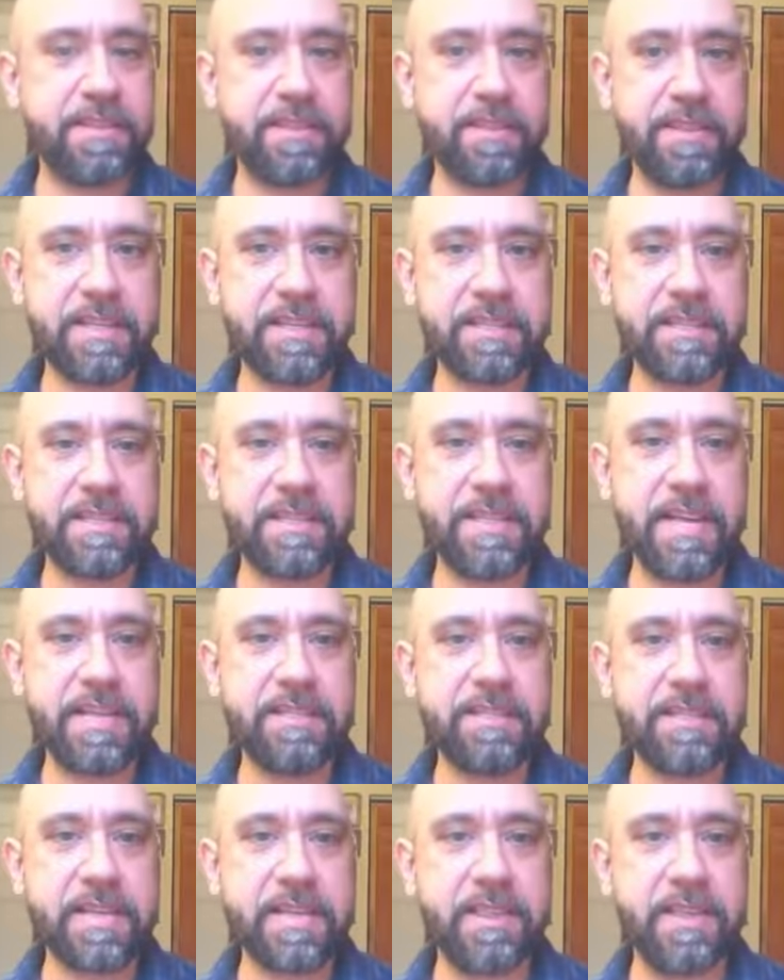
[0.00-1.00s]
This
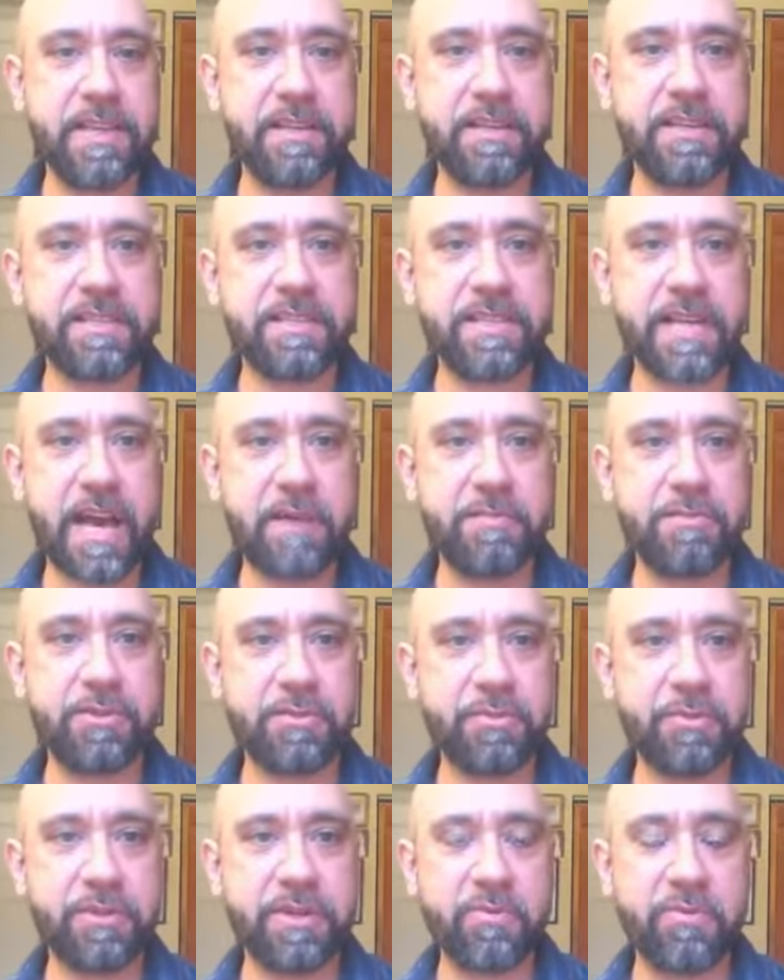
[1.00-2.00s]
sense, I think, is captured
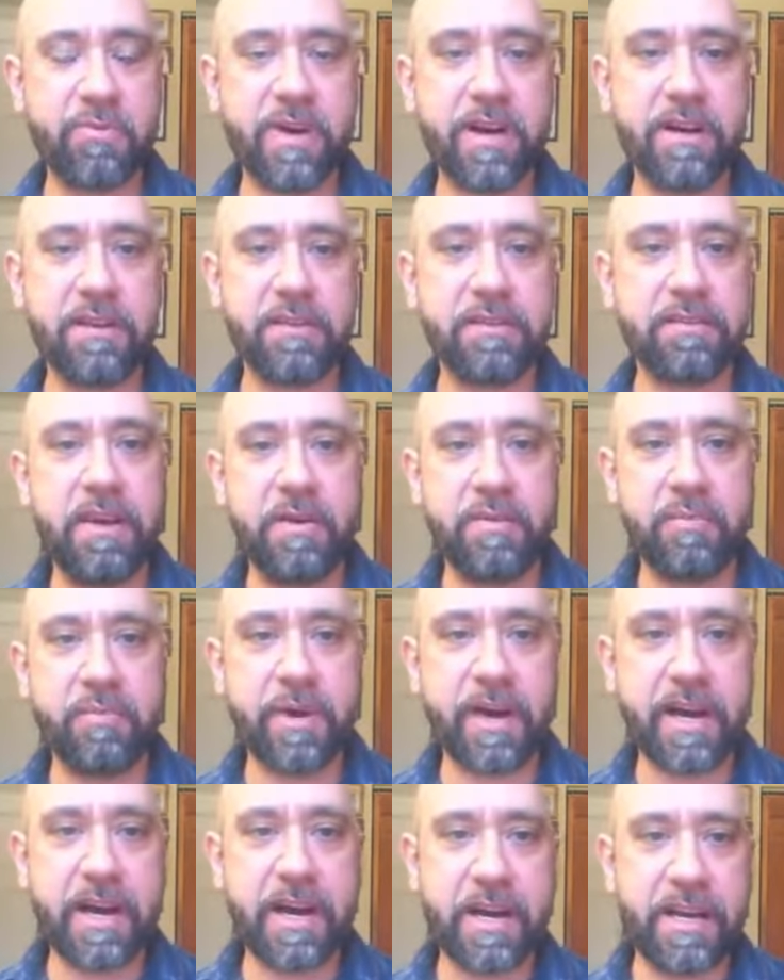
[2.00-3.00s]
pretty well
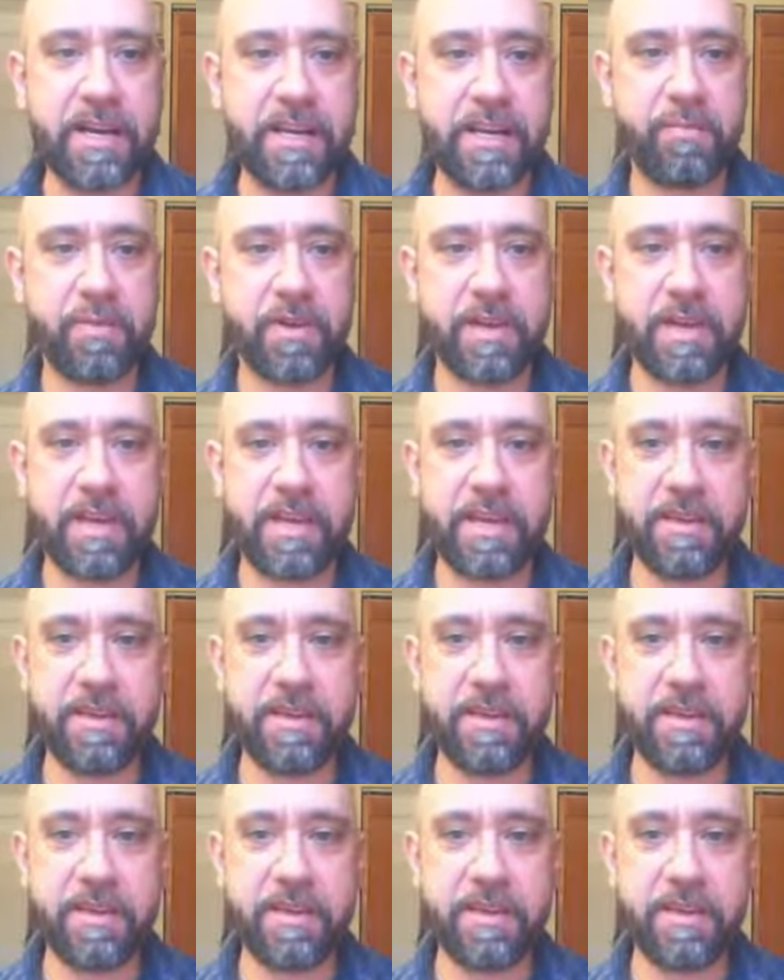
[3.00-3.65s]
by a